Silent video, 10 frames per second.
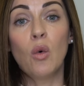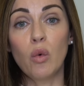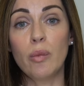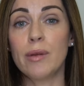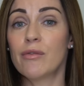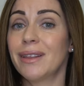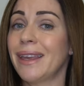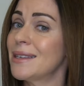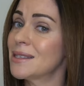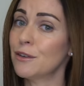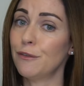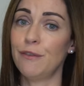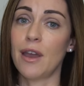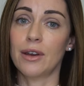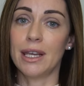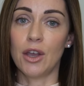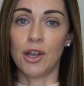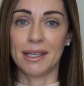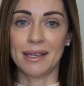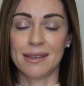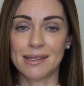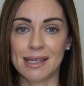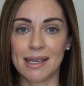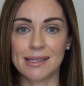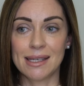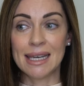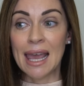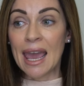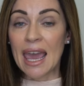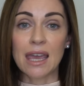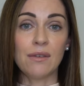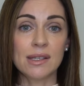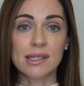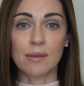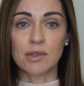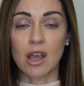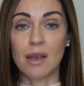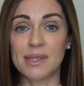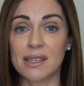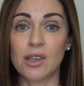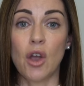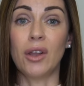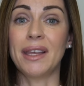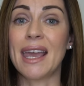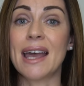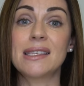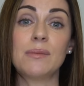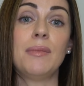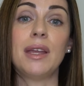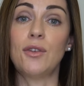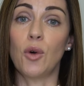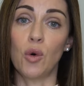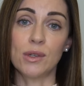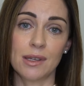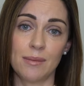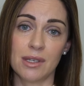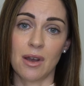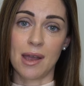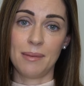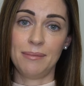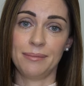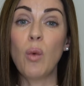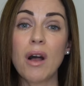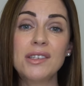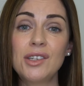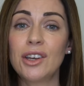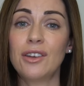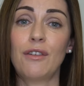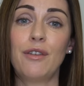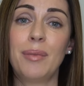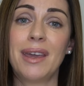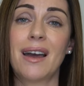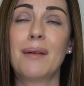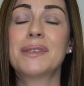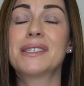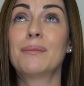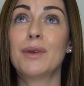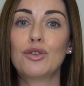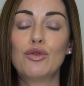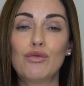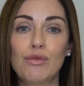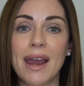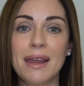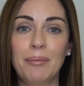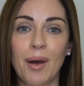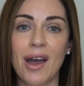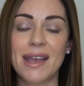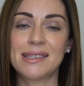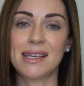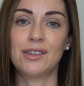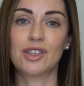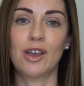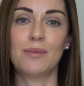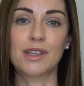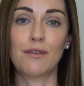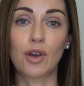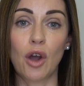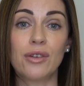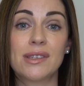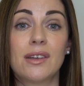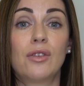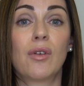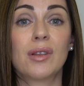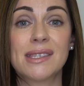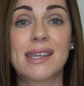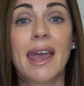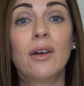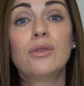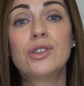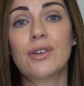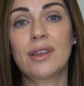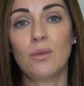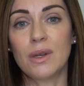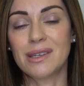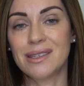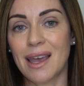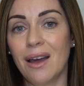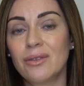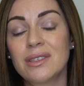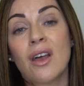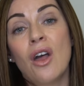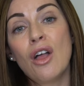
will be released very early in the season, even sometimes as early as mid-autumn time. Whilst you can often pick up some great buys in terms of coats that are on sale during the winter sales,